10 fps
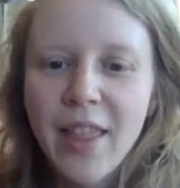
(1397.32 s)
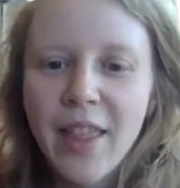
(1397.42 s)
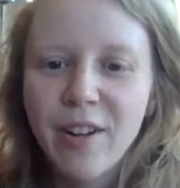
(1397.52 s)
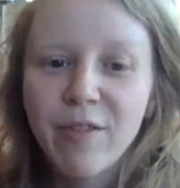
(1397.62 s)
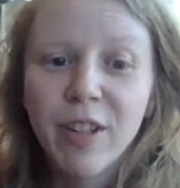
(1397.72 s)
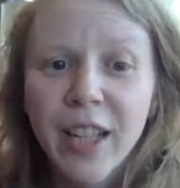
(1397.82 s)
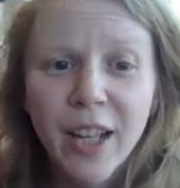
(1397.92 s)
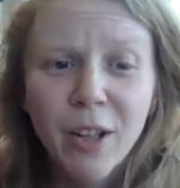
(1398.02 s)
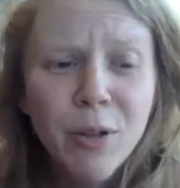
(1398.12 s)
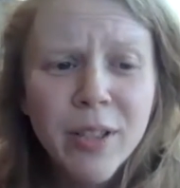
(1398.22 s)
they're really
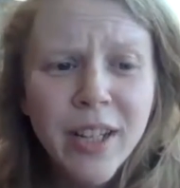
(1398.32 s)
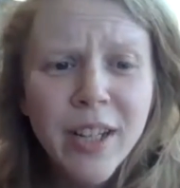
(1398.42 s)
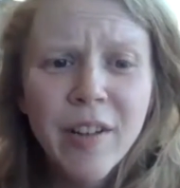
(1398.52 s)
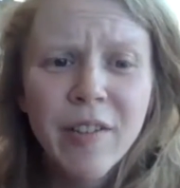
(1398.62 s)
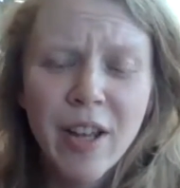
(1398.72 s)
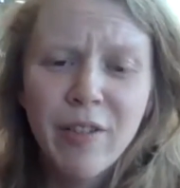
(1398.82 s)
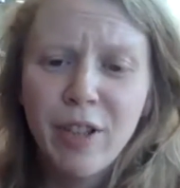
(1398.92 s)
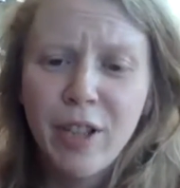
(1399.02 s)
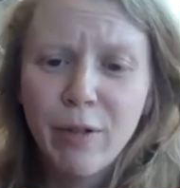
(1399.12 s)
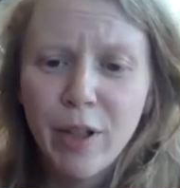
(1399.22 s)
inclusive and
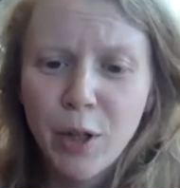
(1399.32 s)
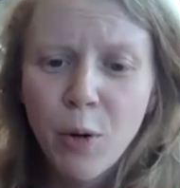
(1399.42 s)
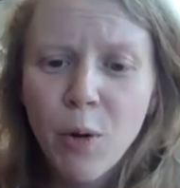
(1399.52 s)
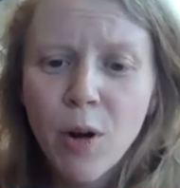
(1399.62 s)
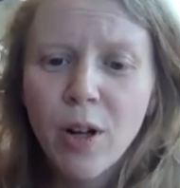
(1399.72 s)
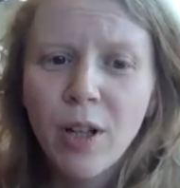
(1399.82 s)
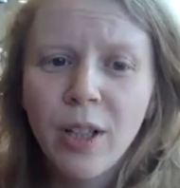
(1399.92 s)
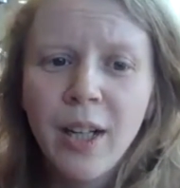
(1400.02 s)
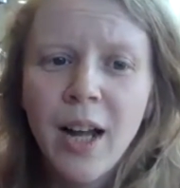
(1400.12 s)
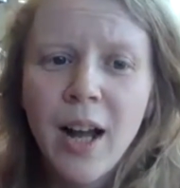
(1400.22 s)
really, really cool.
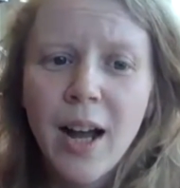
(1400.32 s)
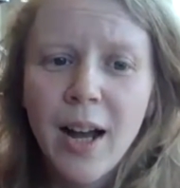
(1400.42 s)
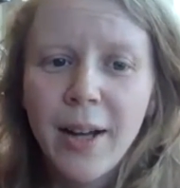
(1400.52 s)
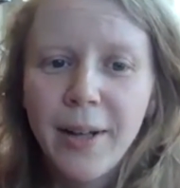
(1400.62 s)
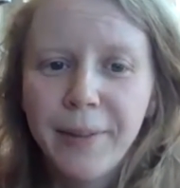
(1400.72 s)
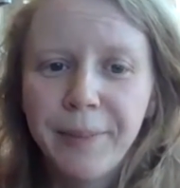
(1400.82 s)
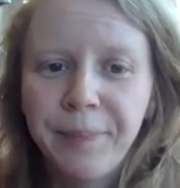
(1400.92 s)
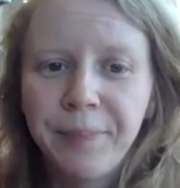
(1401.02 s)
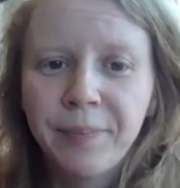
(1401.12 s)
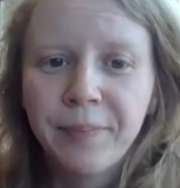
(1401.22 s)
And
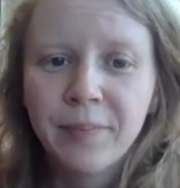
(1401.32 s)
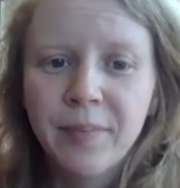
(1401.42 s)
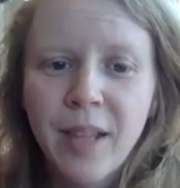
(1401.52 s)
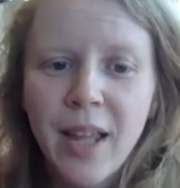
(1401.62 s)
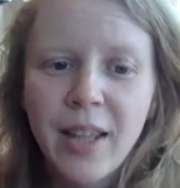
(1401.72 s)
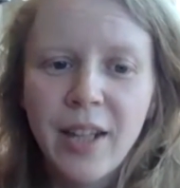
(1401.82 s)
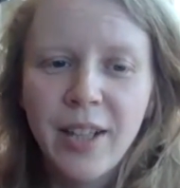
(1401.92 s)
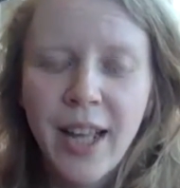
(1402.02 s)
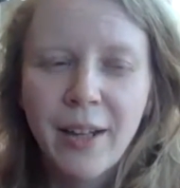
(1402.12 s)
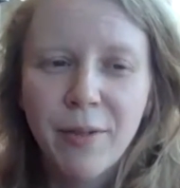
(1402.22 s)
they're
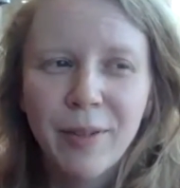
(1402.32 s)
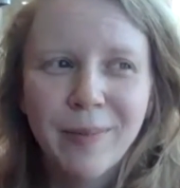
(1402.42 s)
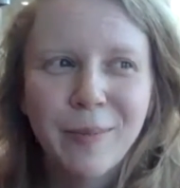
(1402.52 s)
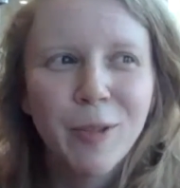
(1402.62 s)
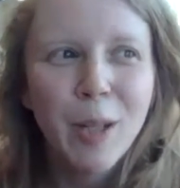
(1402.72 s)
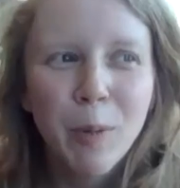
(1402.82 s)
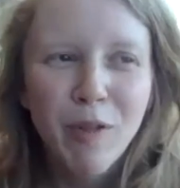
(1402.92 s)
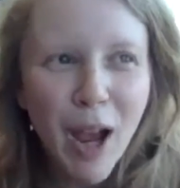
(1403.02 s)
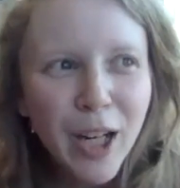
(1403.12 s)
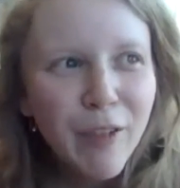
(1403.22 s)
really
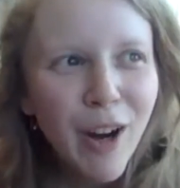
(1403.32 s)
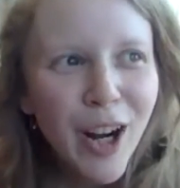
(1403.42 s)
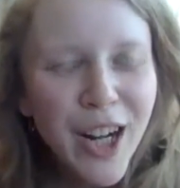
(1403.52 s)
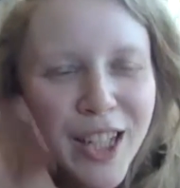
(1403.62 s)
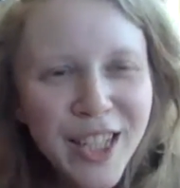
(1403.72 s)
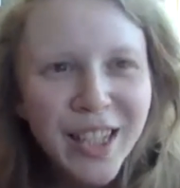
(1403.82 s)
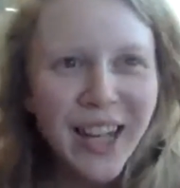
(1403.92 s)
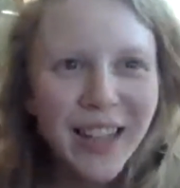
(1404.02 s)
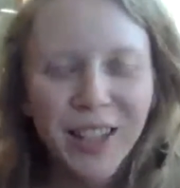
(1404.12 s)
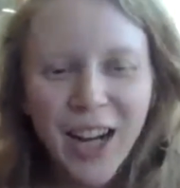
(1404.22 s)
provocative art, and
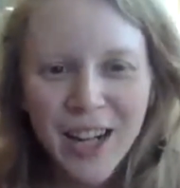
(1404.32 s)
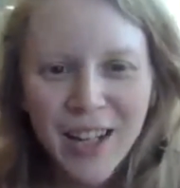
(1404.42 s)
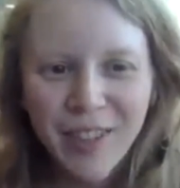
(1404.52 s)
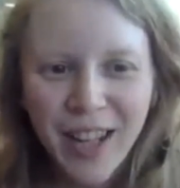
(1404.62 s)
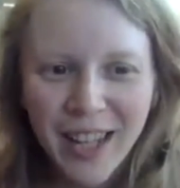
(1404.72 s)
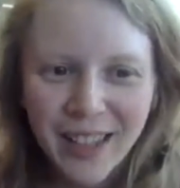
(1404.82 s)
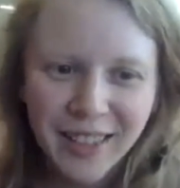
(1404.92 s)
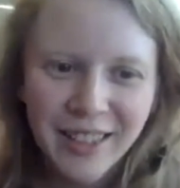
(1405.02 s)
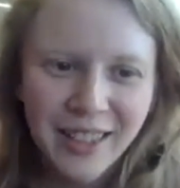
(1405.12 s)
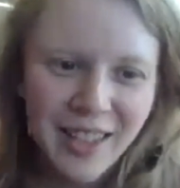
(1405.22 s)
they're kind of
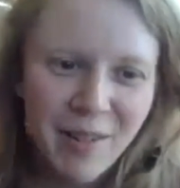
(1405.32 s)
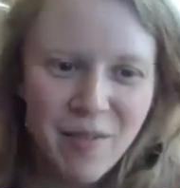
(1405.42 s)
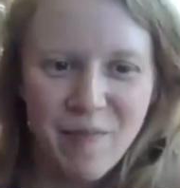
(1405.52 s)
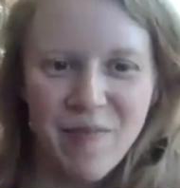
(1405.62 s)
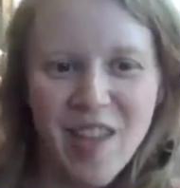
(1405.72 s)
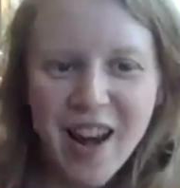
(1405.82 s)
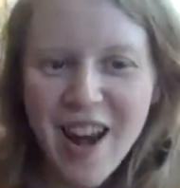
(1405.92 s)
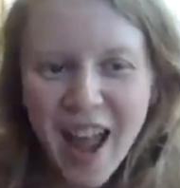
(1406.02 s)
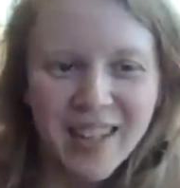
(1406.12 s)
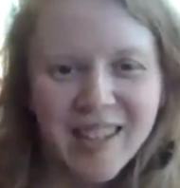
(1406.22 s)
the
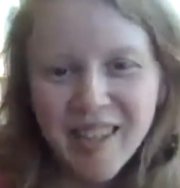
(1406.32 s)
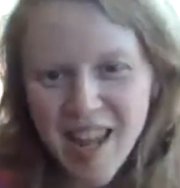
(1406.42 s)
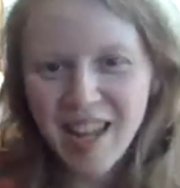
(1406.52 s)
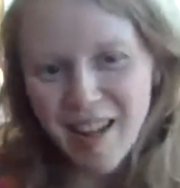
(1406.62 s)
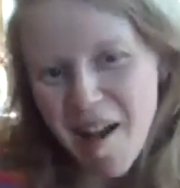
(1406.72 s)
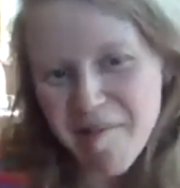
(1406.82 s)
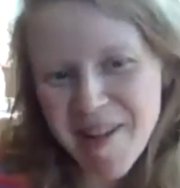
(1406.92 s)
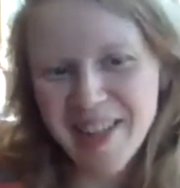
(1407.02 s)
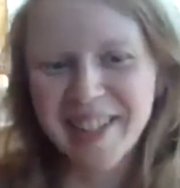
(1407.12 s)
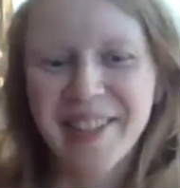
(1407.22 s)
next thing
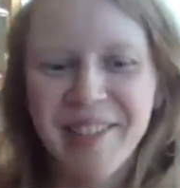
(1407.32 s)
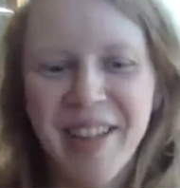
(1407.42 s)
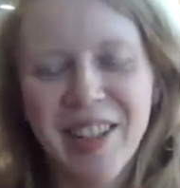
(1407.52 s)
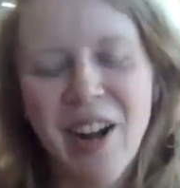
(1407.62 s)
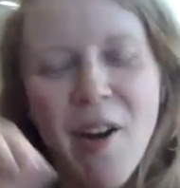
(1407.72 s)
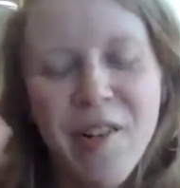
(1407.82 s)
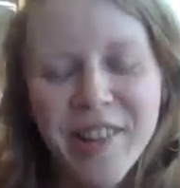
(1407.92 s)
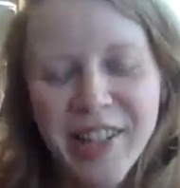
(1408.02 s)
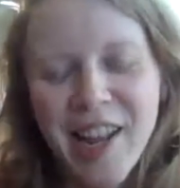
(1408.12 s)
coming. So they're always